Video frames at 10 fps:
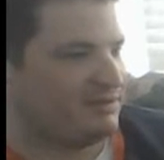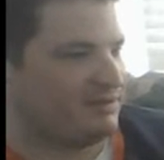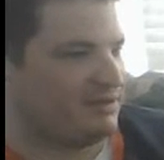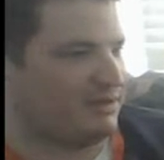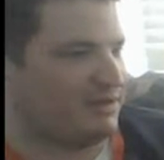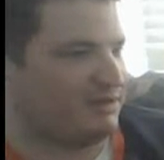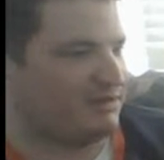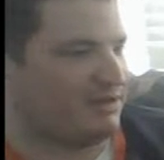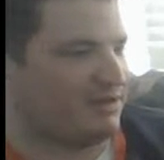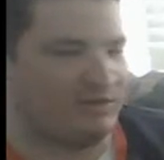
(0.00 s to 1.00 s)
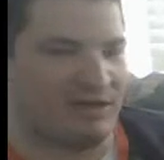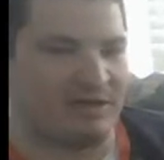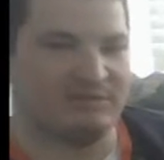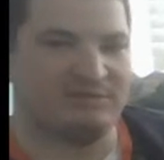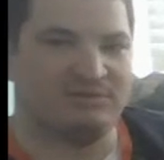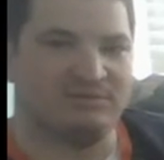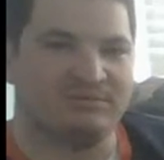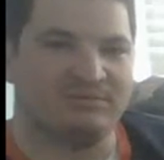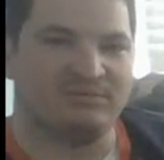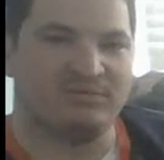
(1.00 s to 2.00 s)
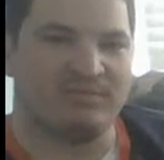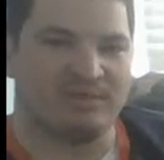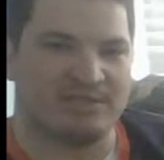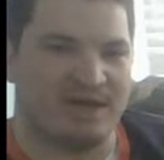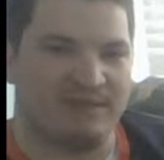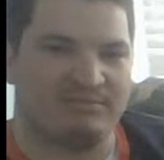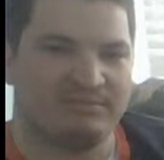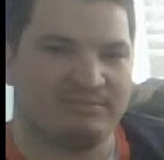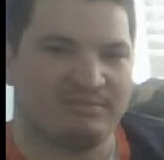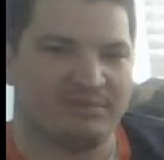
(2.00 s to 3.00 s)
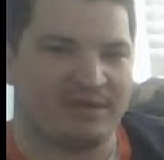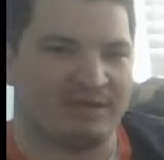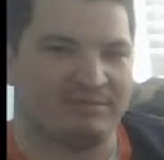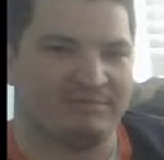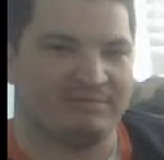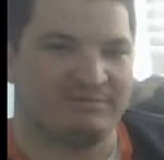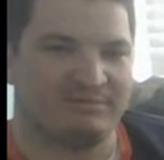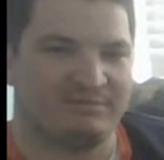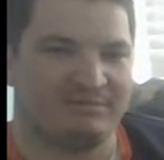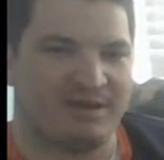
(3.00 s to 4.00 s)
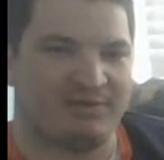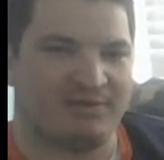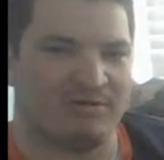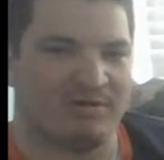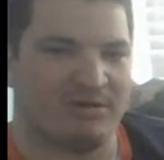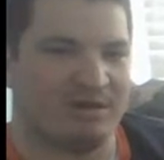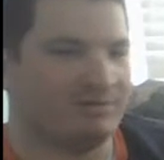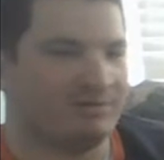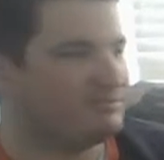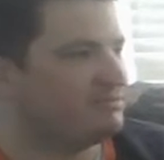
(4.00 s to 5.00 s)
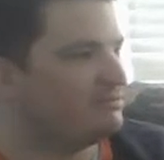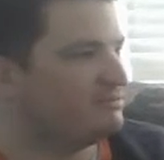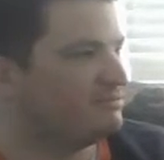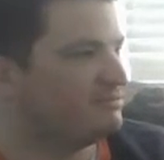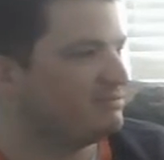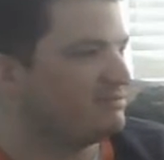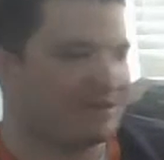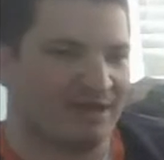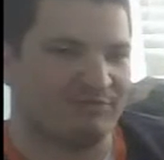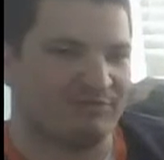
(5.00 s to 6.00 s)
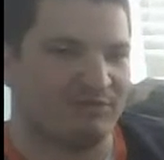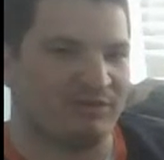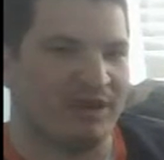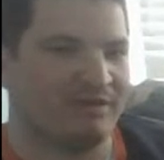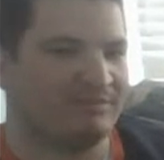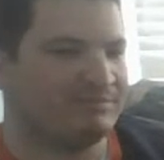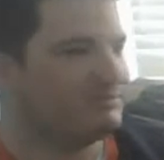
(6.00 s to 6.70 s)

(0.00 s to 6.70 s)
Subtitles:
I'd like to quit my job and not worry about money. Can't afford that.